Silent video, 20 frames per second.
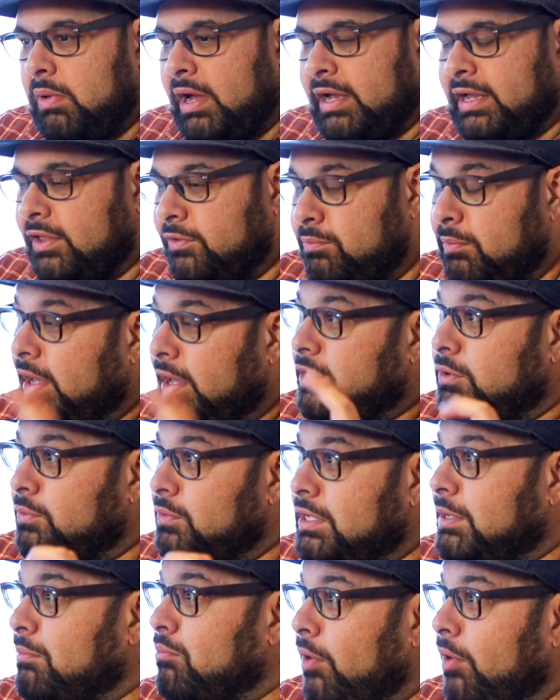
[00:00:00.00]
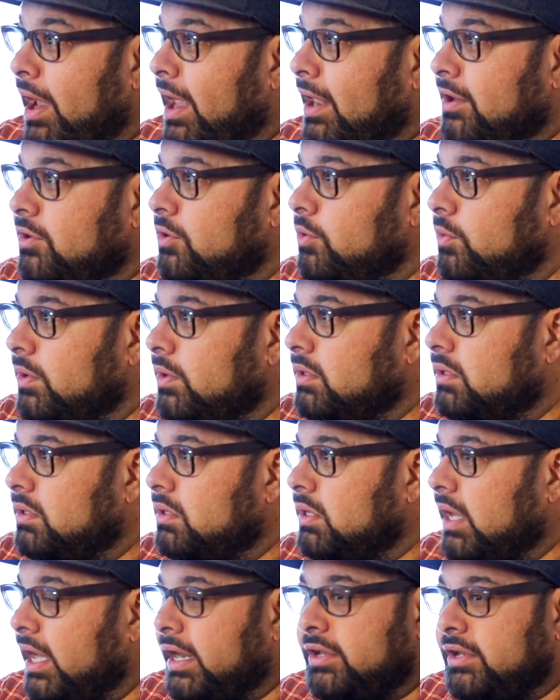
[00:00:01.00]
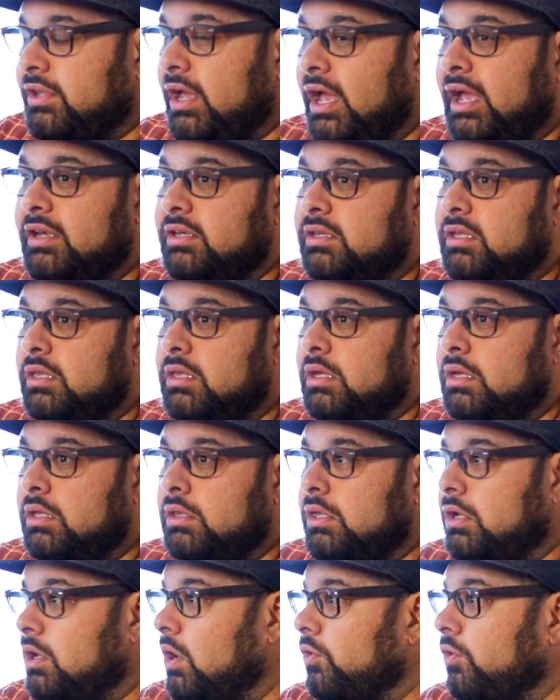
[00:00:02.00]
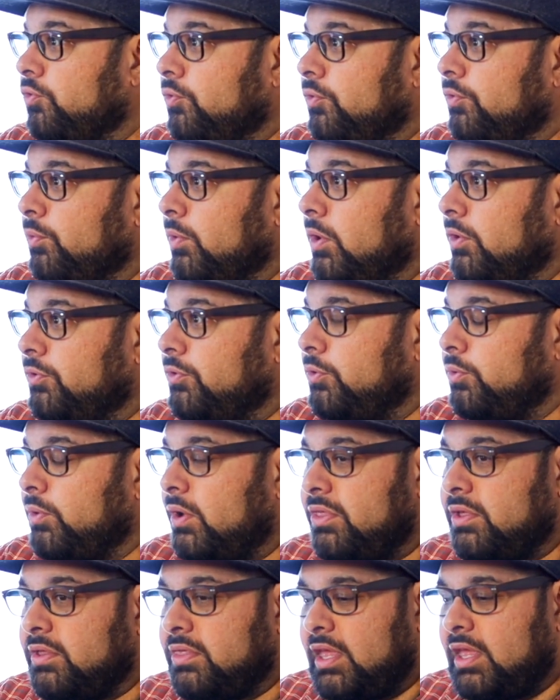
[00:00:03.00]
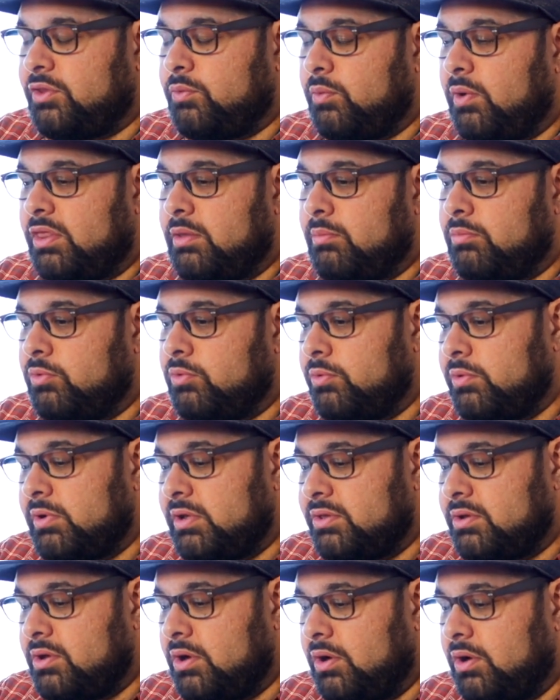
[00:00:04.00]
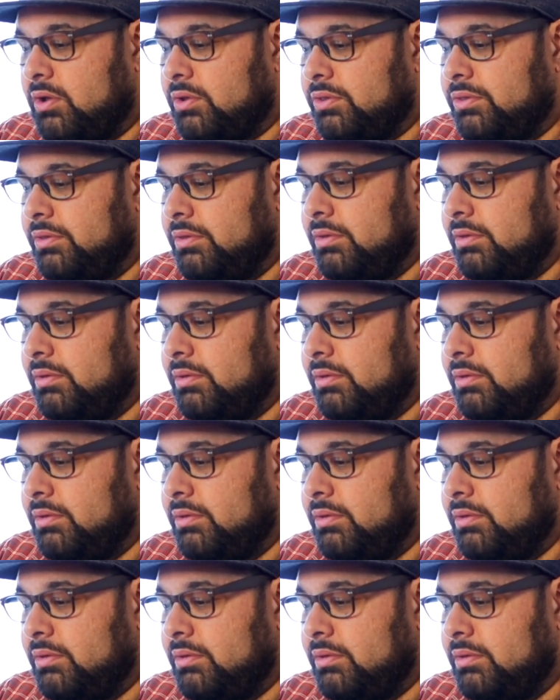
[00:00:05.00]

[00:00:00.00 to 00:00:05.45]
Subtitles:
I guess, my unique brand to it, kind of tied to the culture as well too. I think that's why the brewery is called